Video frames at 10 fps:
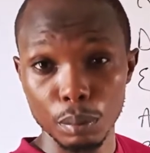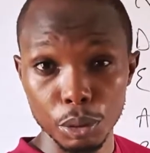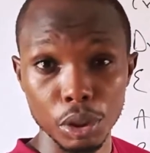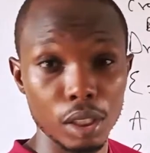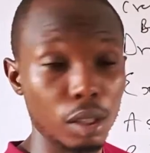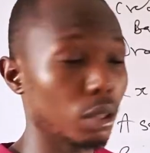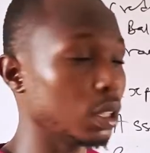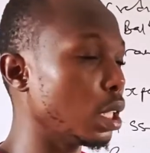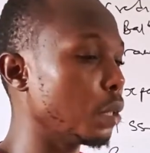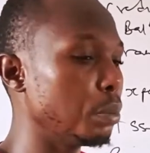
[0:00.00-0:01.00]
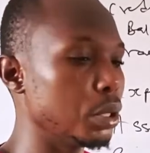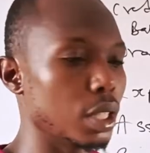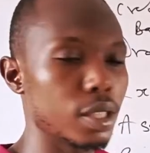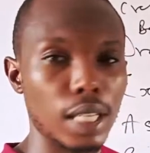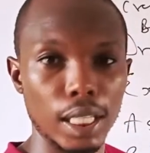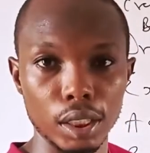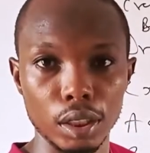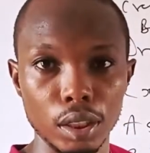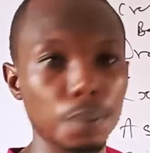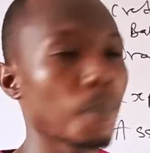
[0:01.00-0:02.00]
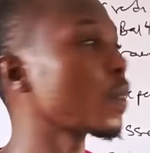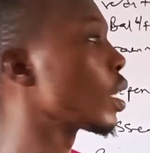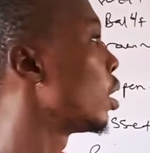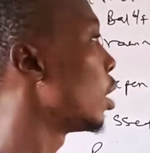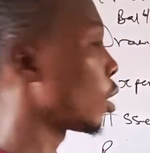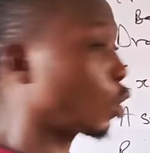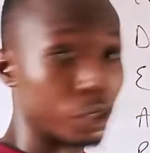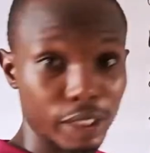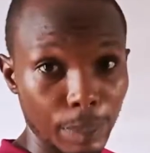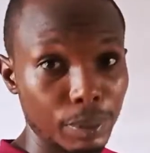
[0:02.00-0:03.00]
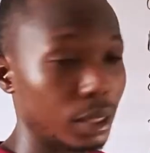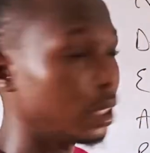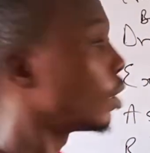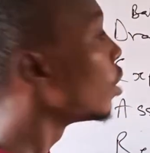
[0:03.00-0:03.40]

the business under business entity concept.